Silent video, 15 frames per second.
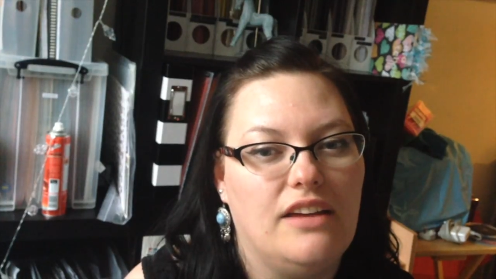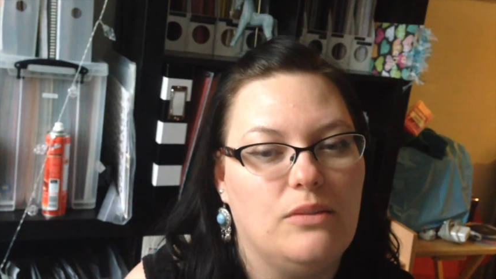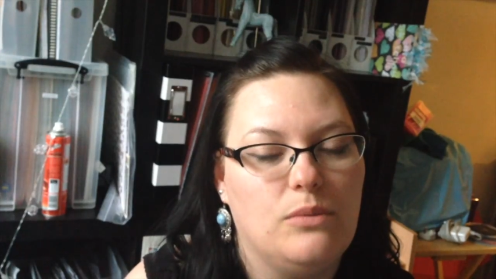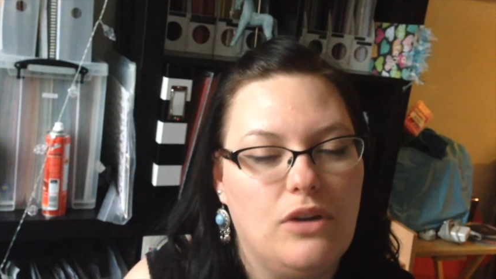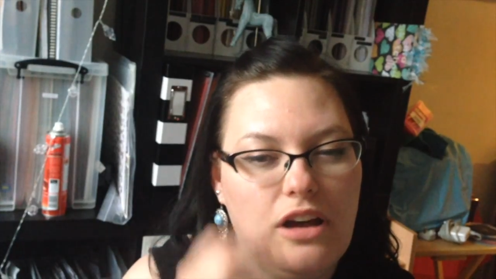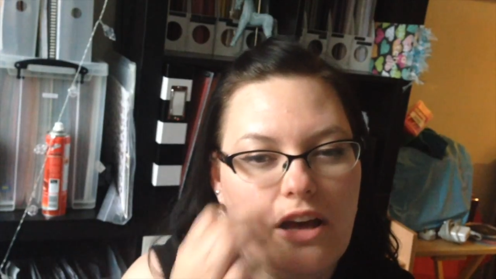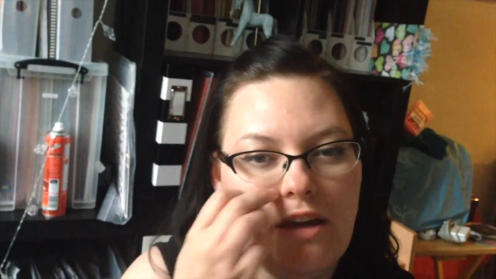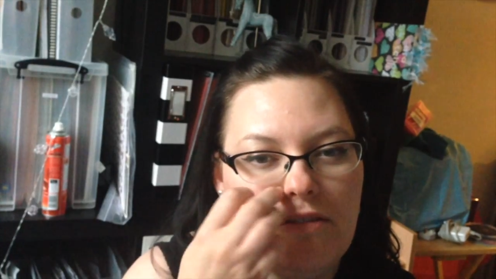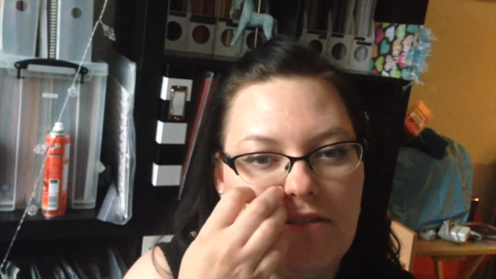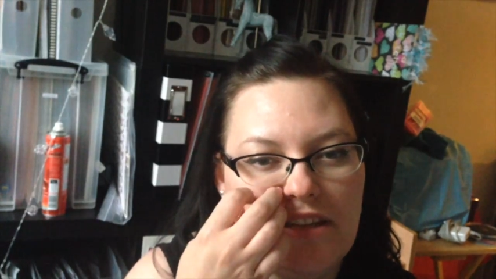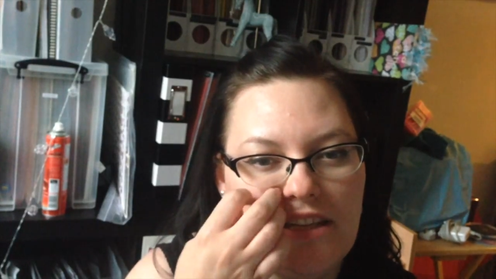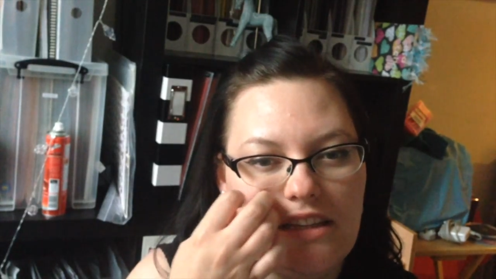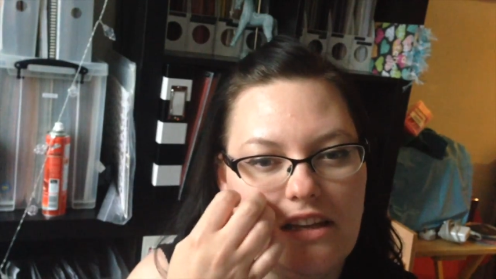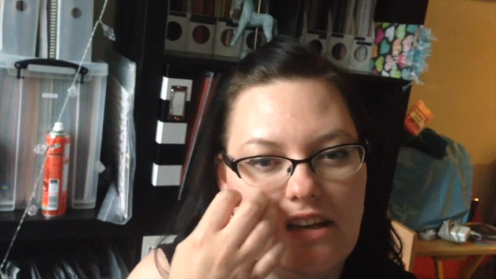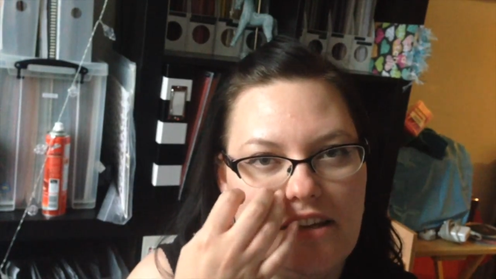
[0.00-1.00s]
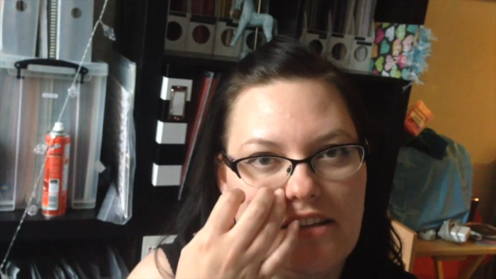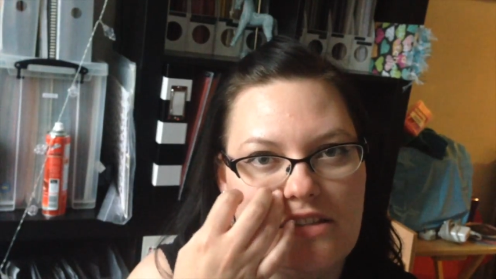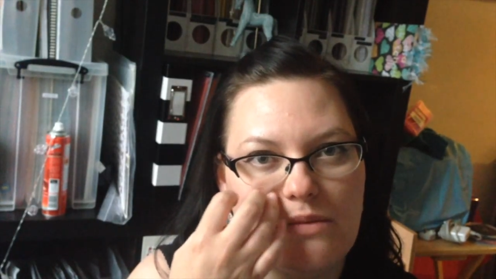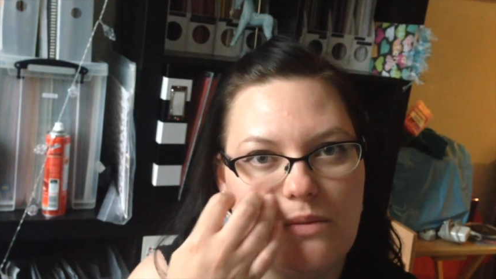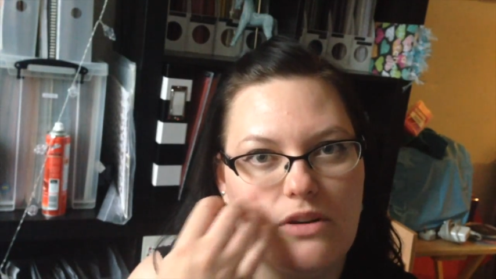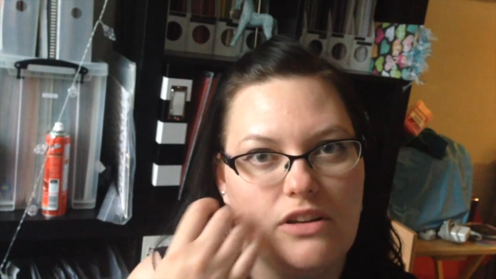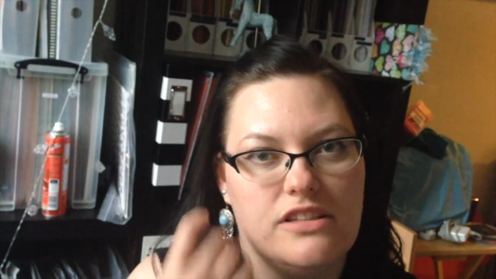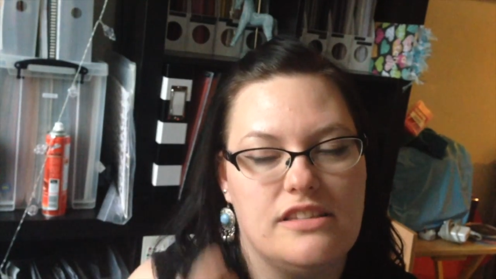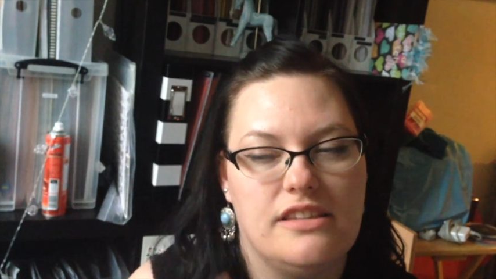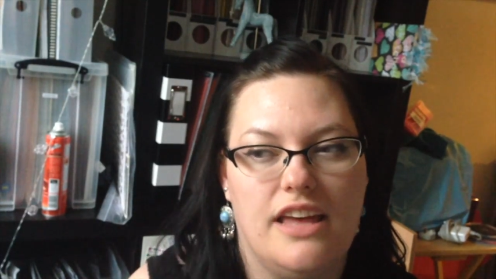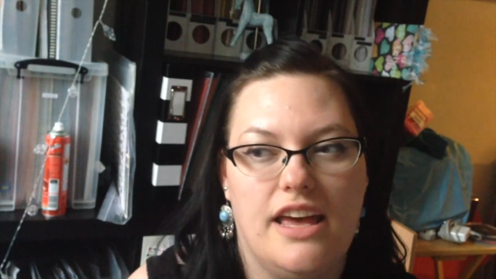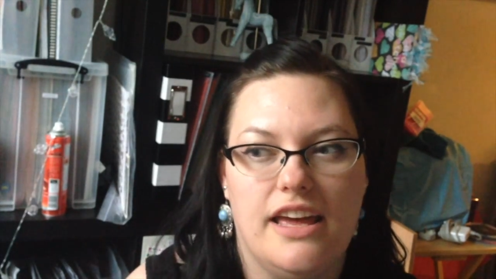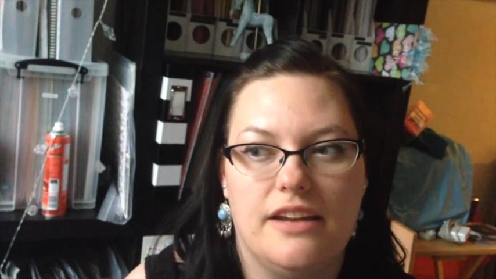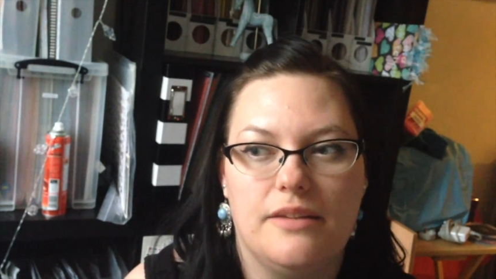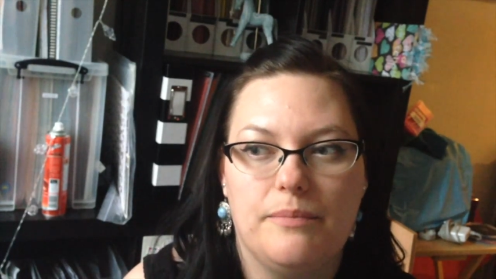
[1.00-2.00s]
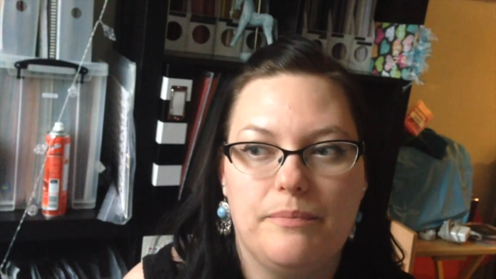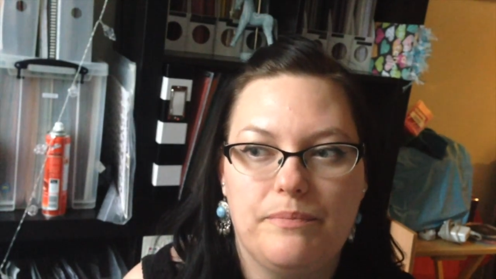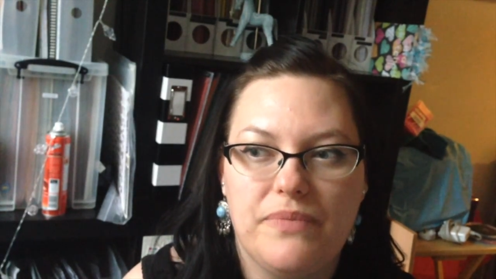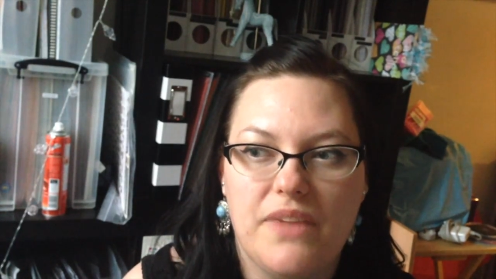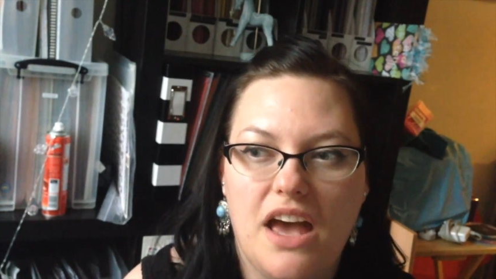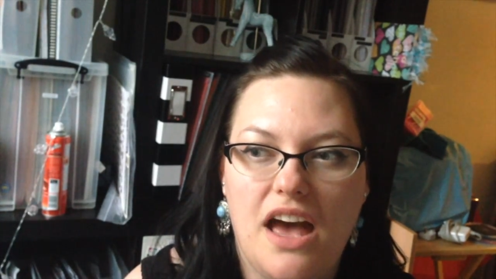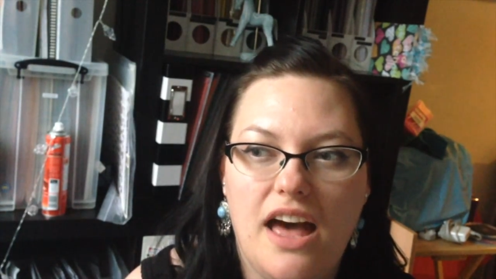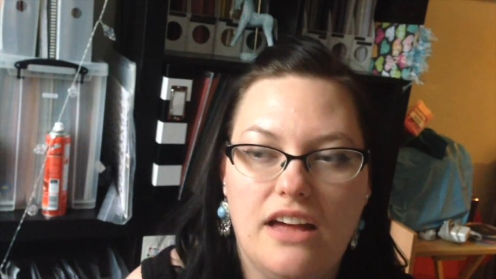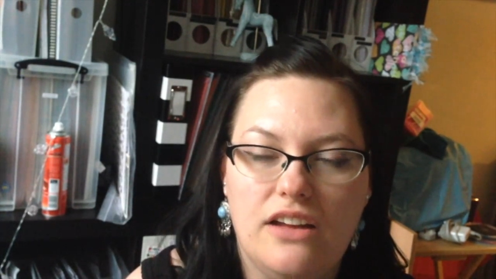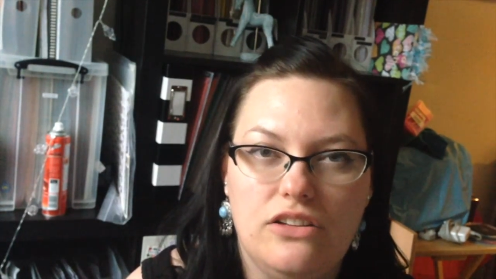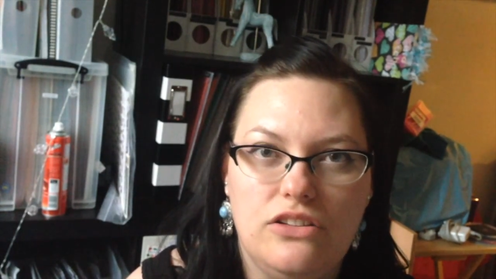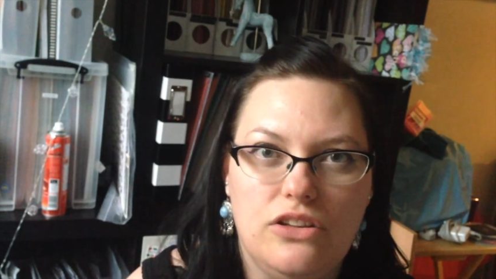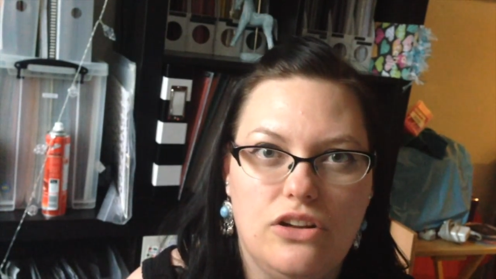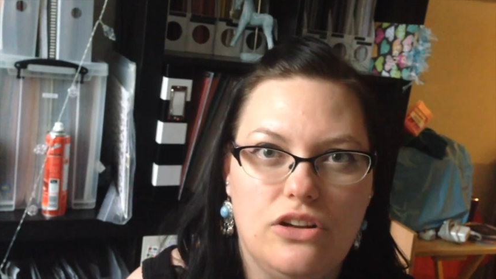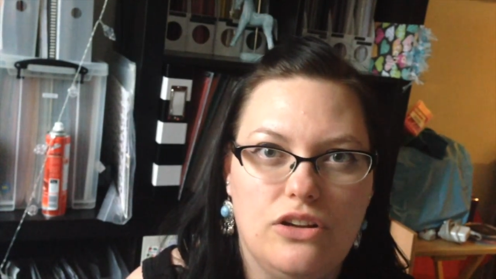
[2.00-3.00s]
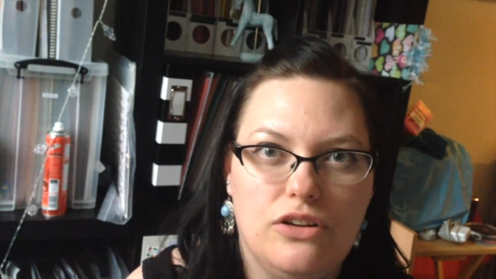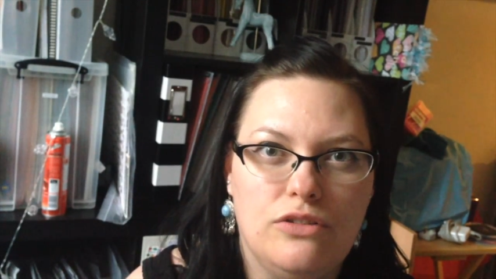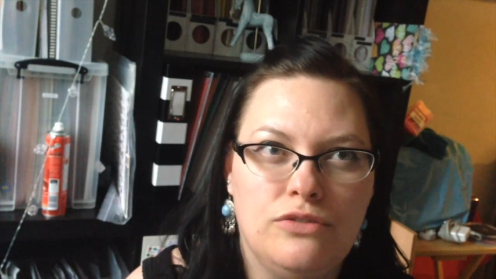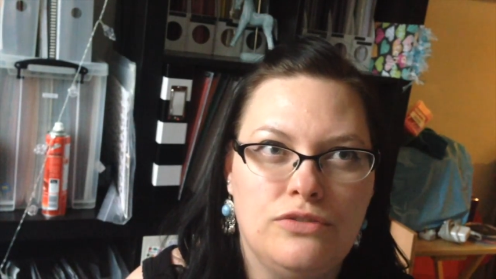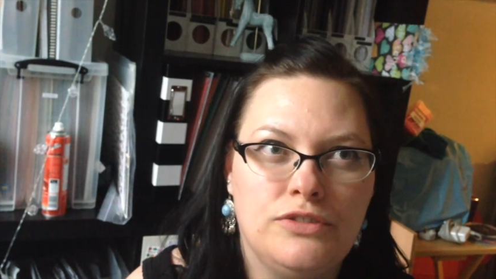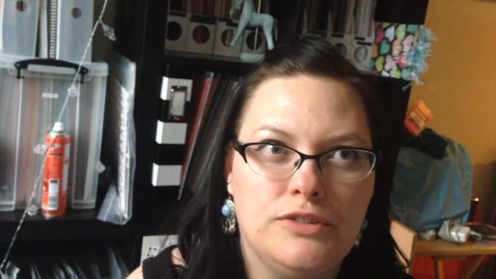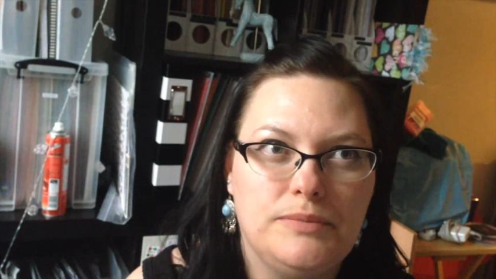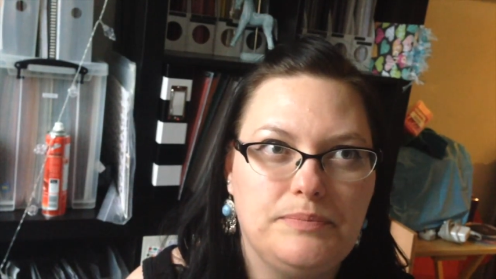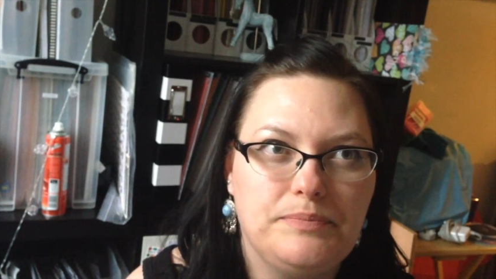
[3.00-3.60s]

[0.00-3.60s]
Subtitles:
what I realized was that I had a lot of